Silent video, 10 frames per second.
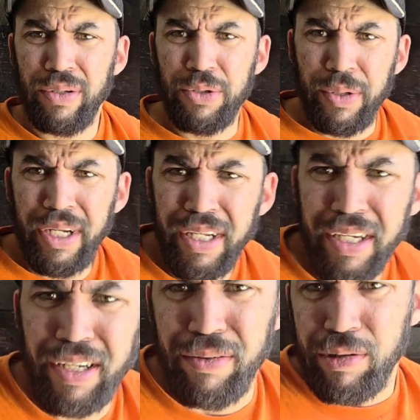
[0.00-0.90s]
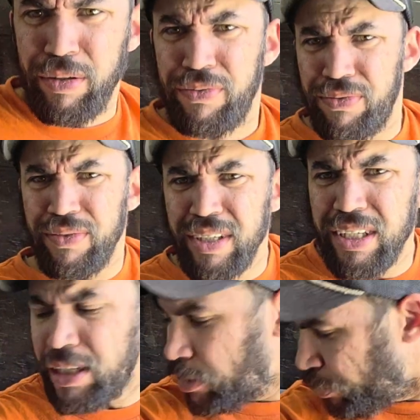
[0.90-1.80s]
draining. I don't know if it'll